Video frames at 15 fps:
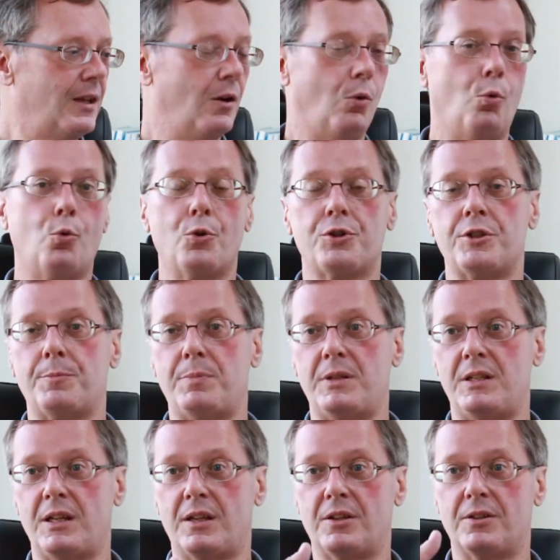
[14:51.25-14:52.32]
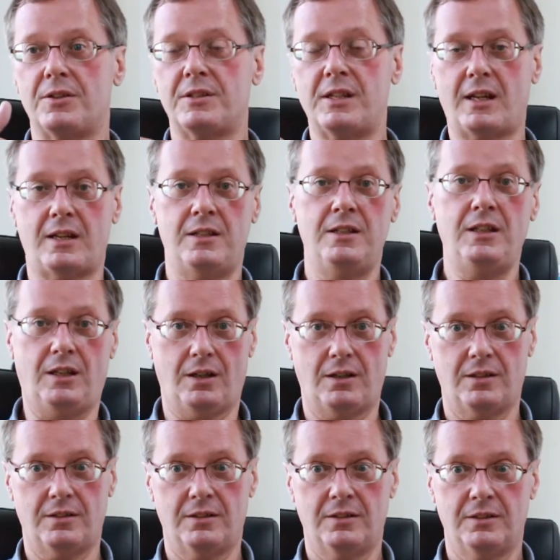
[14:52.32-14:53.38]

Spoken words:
or it's a particular technique,